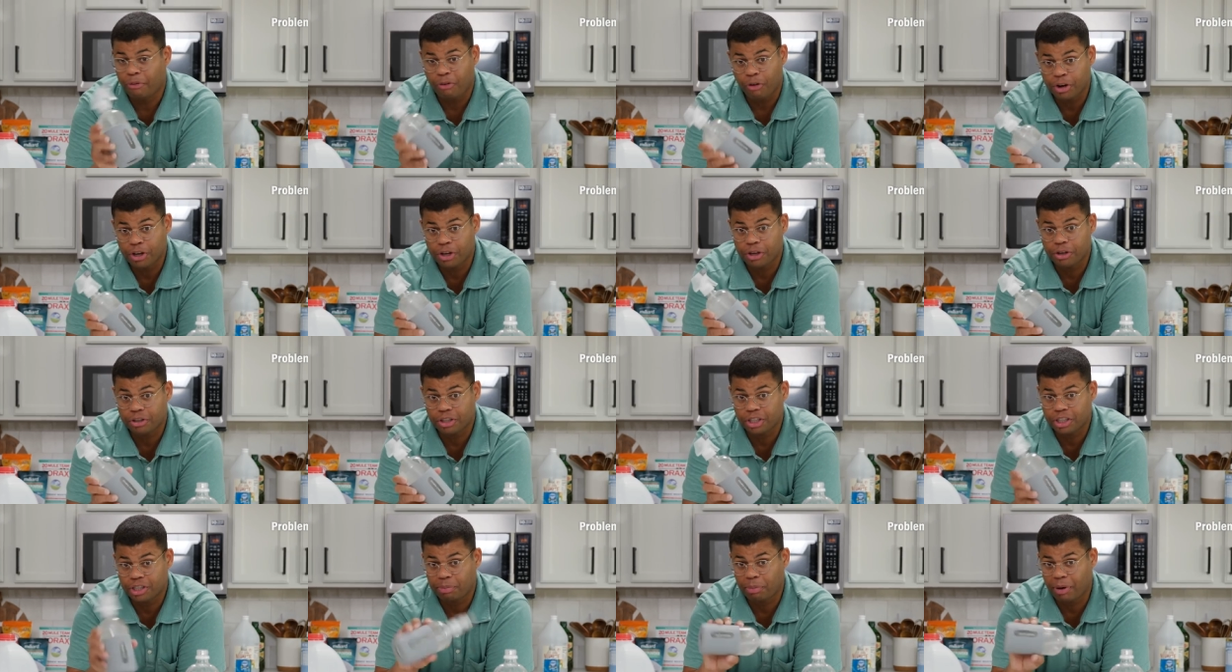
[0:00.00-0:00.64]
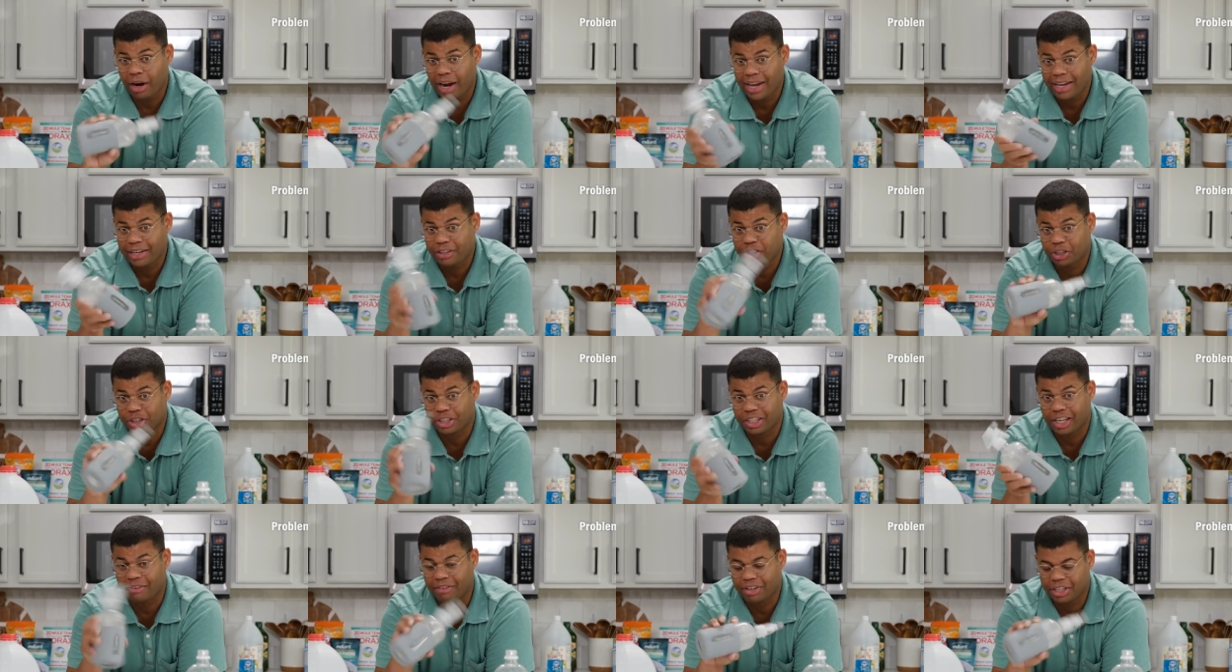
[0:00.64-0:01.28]
Before you use the spray,
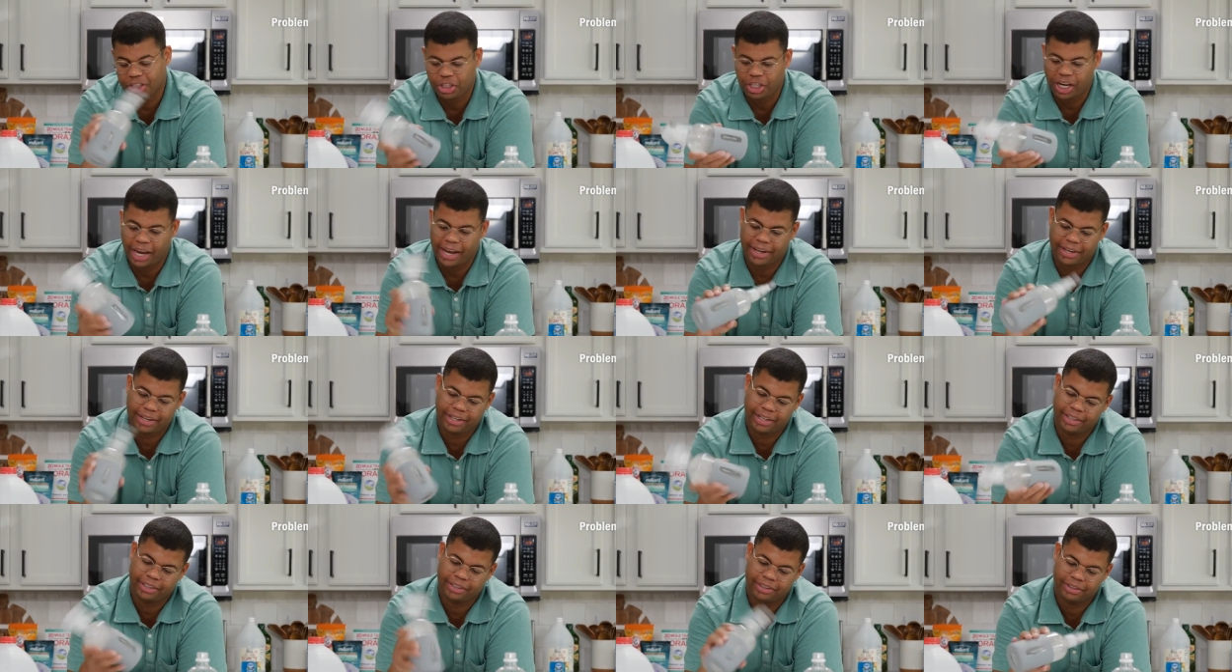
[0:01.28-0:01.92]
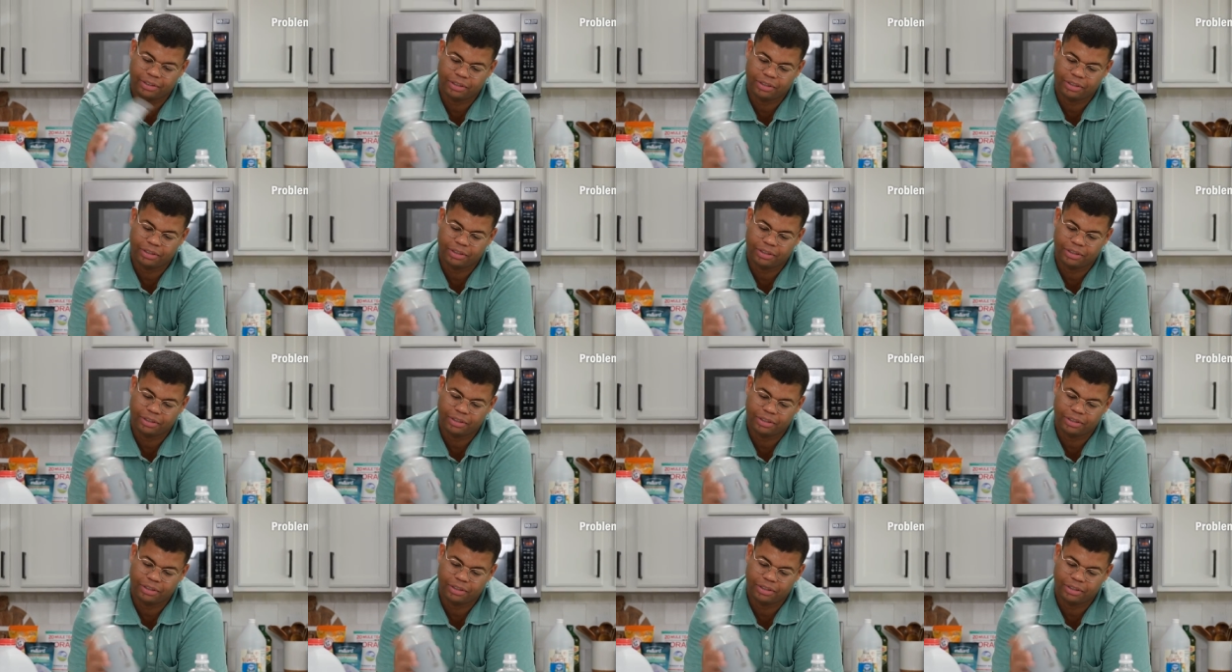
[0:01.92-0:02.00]
just give it a shake.